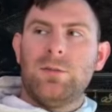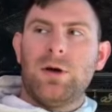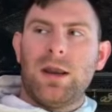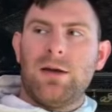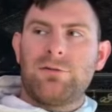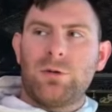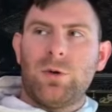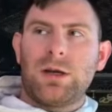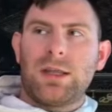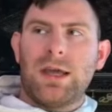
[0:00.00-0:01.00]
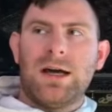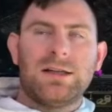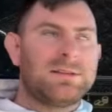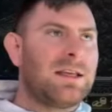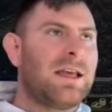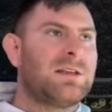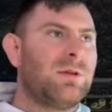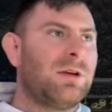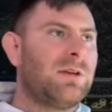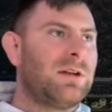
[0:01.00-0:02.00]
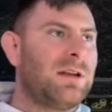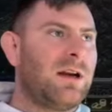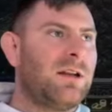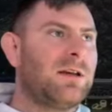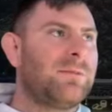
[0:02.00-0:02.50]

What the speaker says: But after one cast, it gets rid of it entirely.